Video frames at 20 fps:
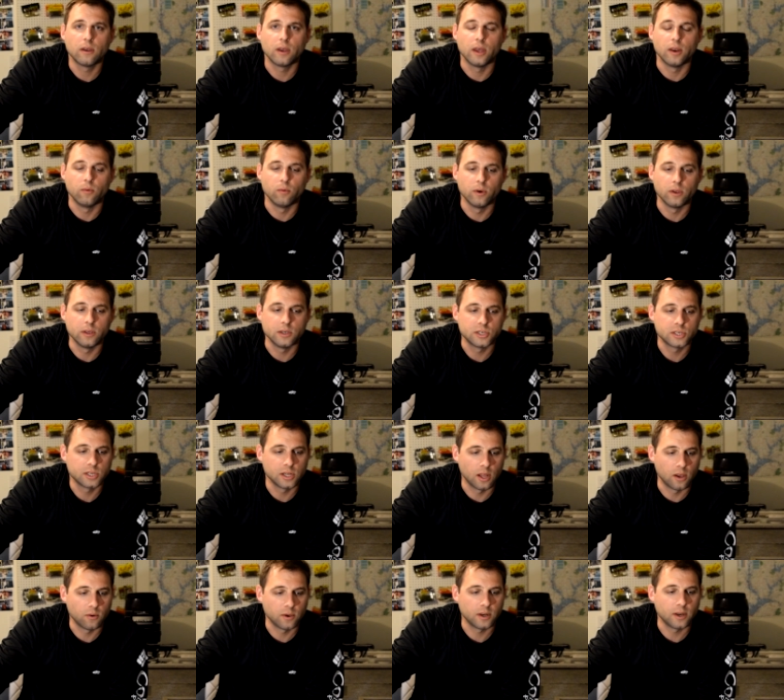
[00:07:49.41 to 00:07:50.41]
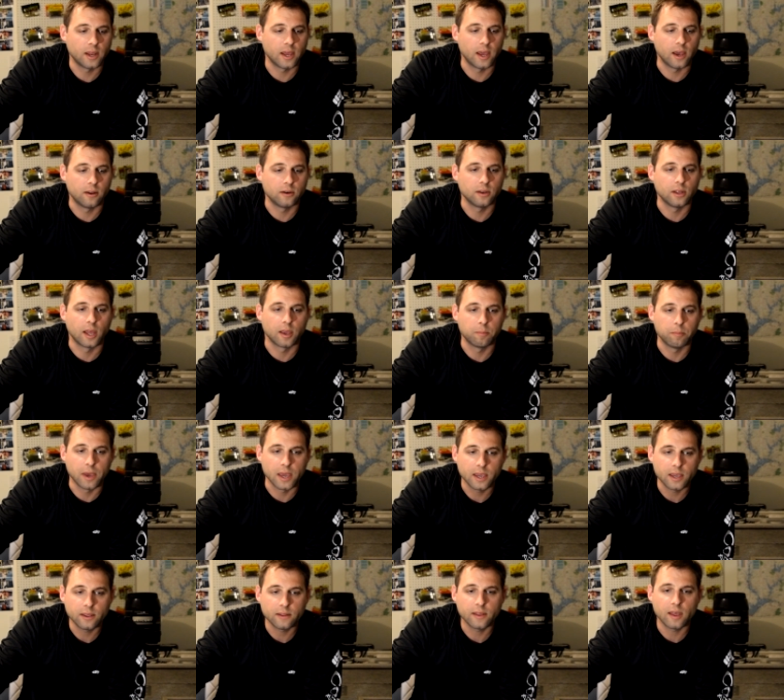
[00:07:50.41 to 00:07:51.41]
and really slowing down, like
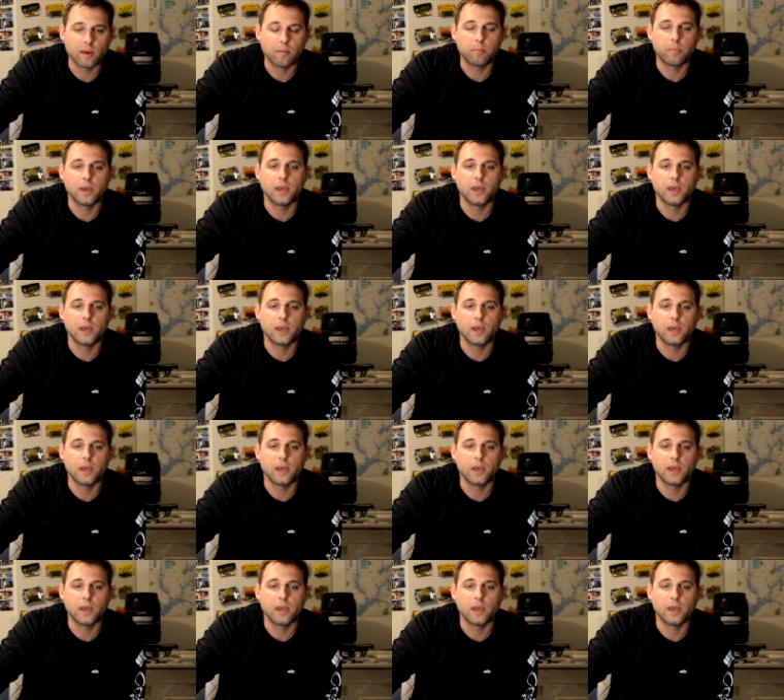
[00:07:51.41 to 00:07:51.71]
making that